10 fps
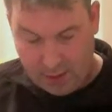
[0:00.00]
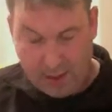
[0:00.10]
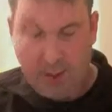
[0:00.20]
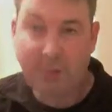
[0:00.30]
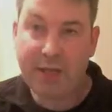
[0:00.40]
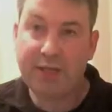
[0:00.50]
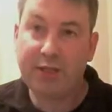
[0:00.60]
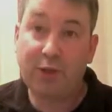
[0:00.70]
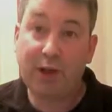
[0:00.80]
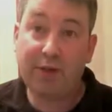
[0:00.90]
Then past the
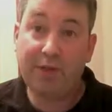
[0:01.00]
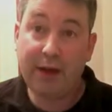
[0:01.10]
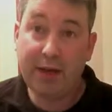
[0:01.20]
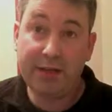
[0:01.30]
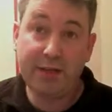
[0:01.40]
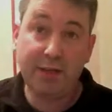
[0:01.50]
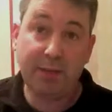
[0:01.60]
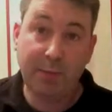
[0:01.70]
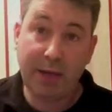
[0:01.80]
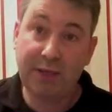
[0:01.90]
12th fret,
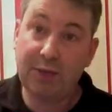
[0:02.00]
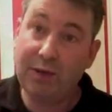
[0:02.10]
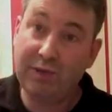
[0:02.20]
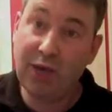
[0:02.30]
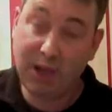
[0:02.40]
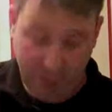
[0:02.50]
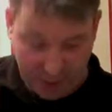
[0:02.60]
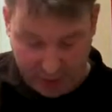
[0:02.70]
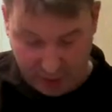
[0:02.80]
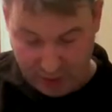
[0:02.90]
back to F sharp
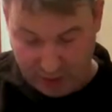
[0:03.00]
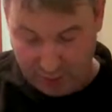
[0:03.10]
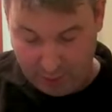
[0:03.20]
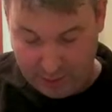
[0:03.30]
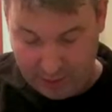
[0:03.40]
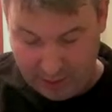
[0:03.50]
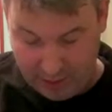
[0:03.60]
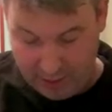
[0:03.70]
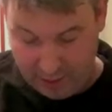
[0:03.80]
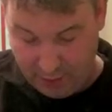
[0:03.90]
again, so that would
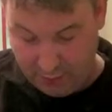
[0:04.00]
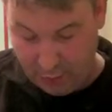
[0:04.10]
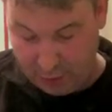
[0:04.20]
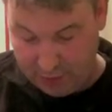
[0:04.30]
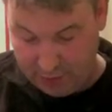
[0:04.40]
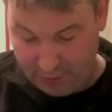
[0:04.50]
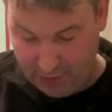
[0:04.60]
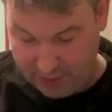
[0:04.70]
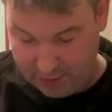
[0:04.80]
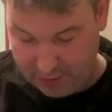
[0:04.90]
be the 14th
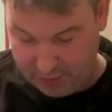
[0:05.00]
fret.